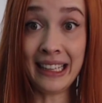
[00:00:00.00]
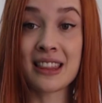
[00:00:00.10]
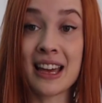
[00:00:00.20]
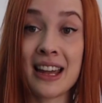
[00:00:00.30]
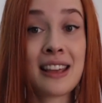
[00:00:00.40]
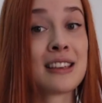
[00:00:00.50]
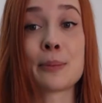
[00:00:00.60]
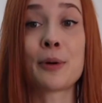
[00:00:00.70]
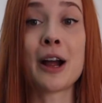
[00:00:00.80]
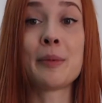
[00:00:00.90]
That is a
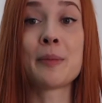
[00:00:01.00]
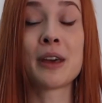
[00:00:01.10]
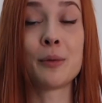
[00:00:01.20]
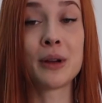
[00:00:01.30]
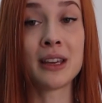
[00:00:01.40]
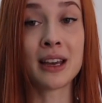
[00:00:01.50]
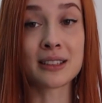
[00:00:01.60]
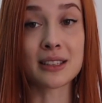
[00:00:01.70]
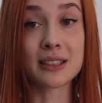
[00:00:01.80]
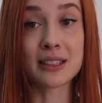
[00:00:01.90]
problem that we as
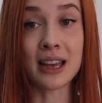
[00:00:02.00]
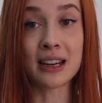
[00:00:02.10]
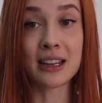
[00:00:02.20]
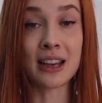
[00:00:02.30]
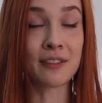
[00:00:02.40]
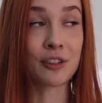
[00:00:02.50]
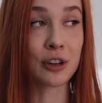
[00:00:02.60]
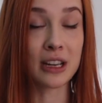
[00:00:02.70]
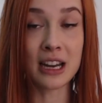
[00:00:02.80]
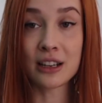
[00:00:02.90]
a society have
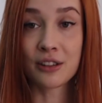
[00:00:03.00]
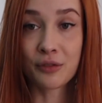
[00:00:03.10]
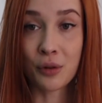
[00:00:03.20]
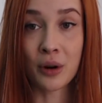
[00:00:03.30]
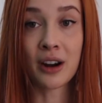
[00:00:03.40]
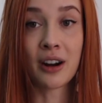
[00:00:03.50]
created for